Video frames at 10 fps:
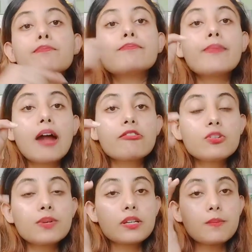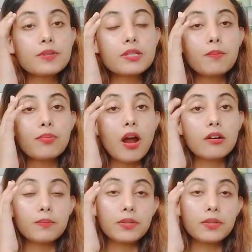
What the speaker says: Marriage becomes the part of the